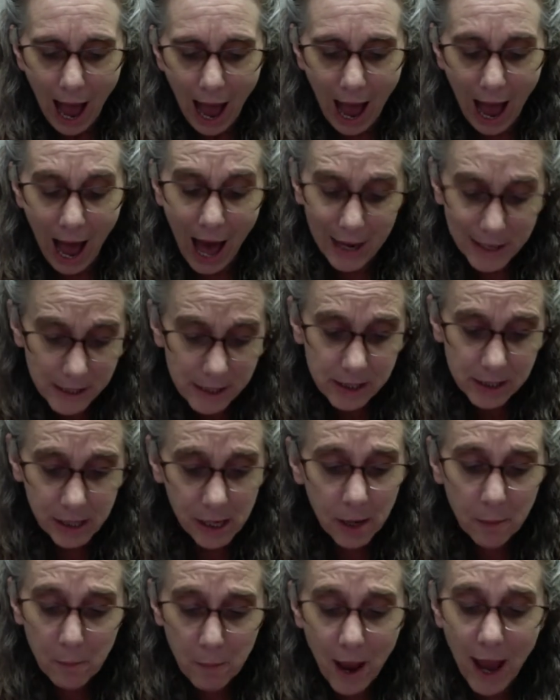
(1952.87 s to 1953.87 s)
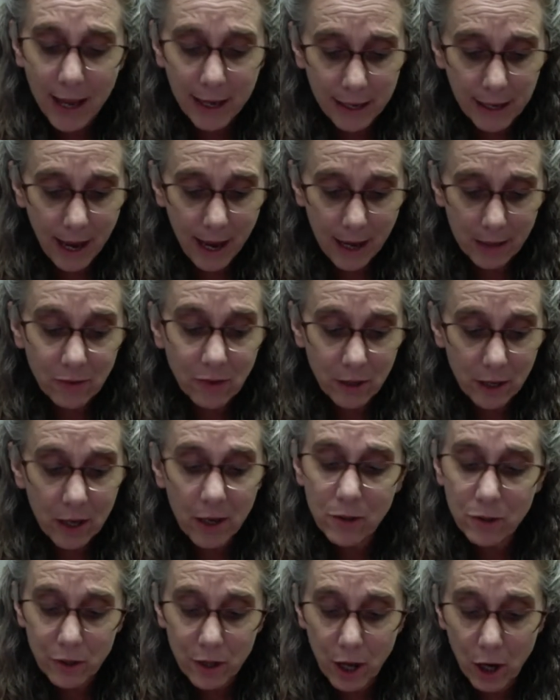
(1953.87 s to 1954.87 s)
Honestly, my guess
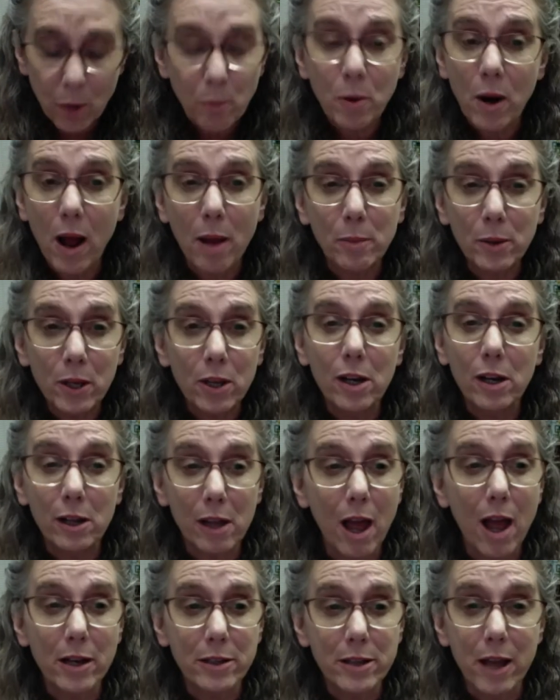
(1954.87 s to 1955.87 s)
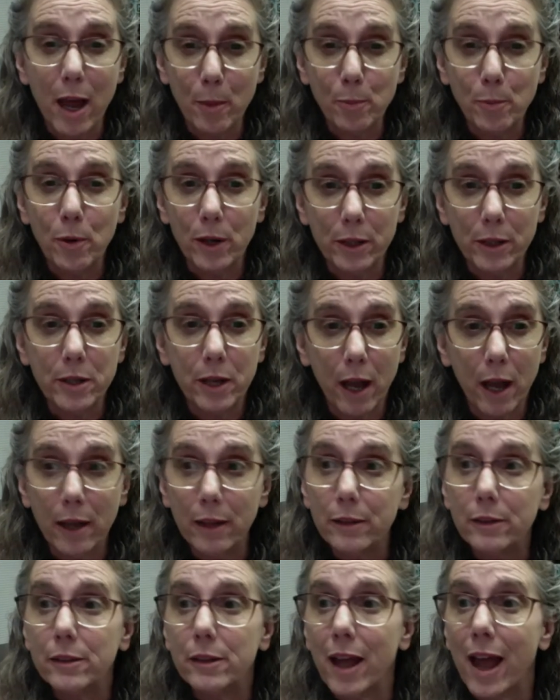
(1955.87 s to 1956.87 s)
is they are probably going to lock down pretty
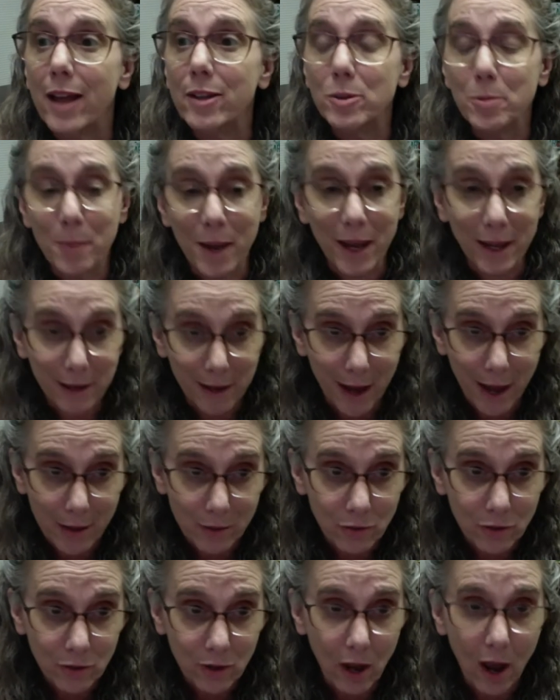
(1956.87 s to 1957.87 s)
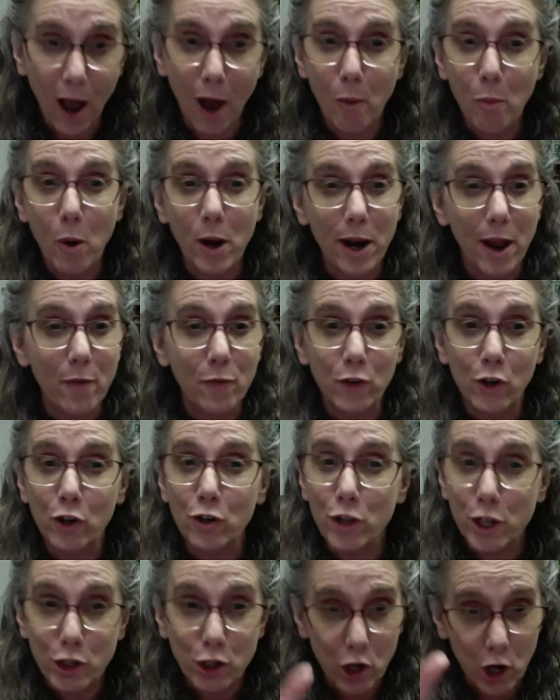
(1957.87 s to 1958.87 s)
tight. That's my guess. Whatever
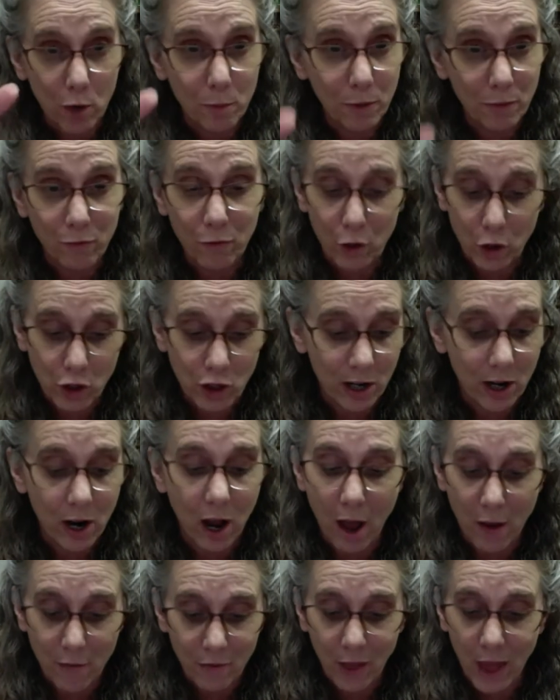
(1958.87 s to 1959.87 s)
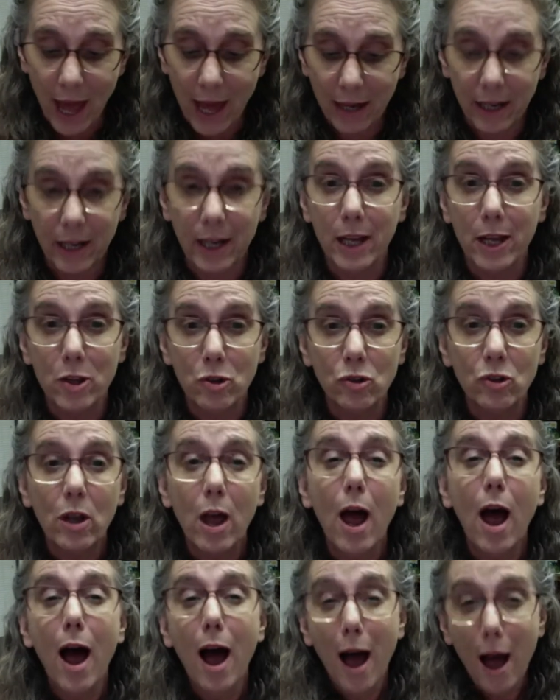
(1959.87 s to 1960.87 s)
the German version of that is,
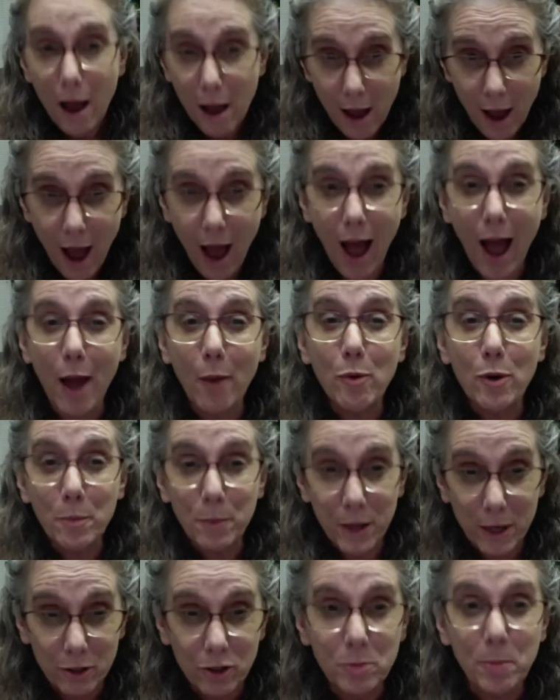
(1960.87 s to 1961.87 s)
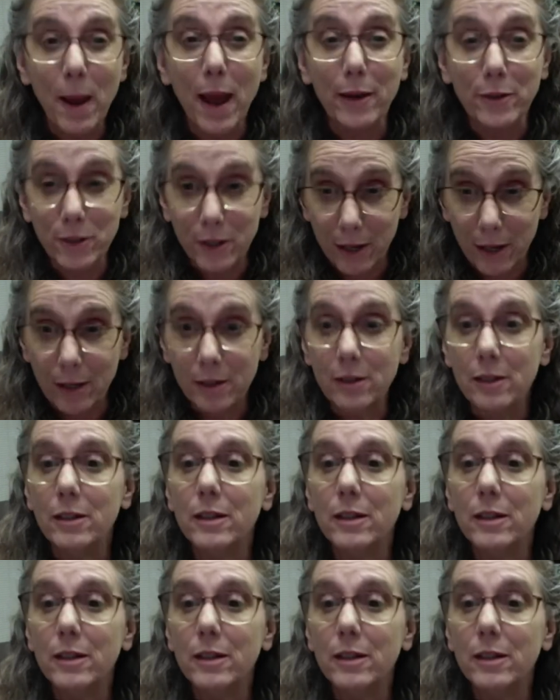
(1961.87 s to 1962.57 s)
I would be expecting it.